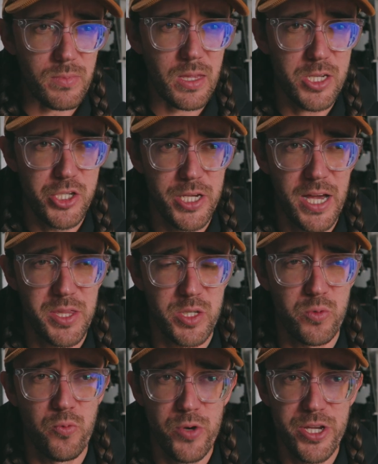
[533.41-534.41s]
She got
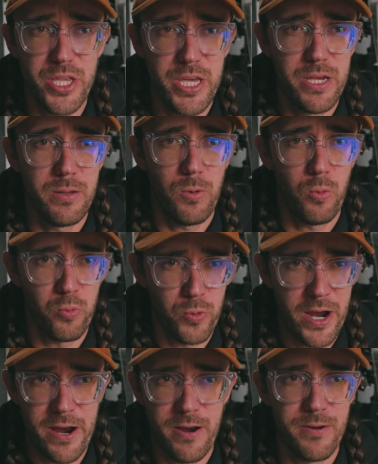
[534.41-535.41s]
this really
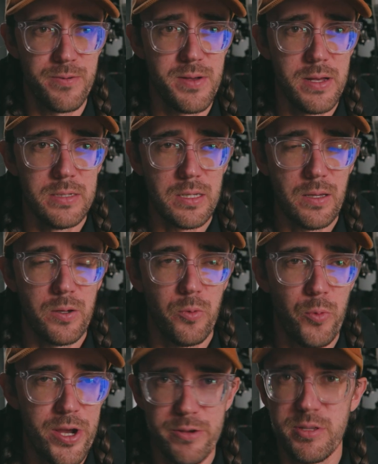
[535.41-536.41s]
rare,
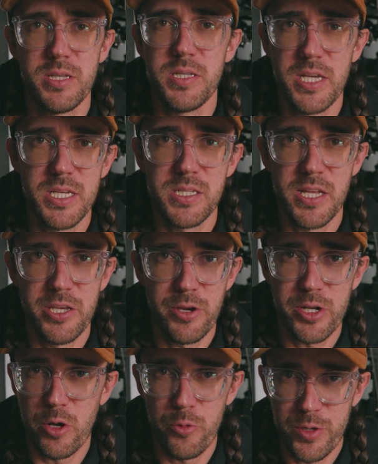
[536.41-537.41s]
weird disease that you
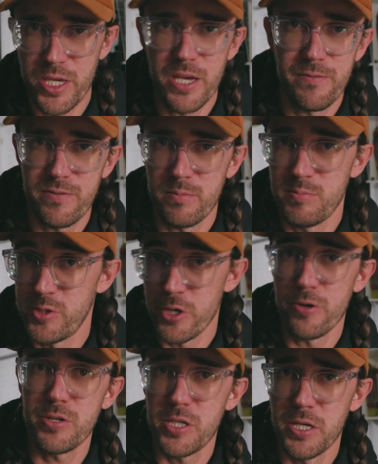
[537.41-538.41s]
can only get from
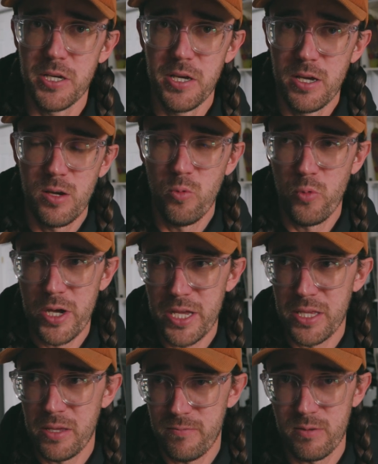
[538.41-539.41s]
dirt,
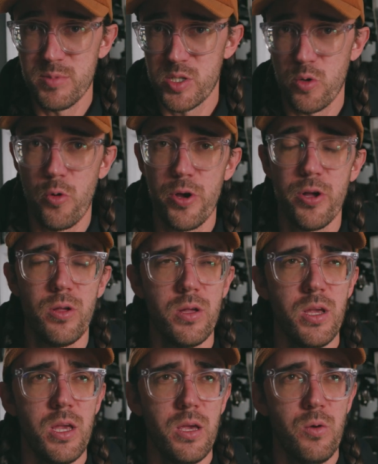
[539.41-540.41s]
from soil,
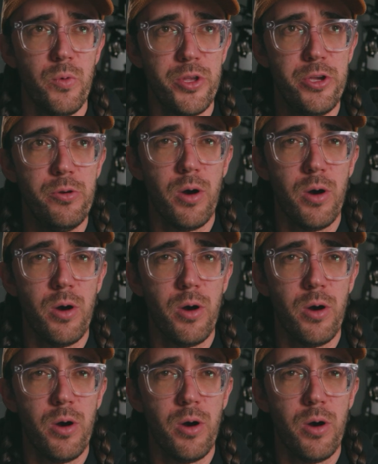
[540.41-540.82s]
when you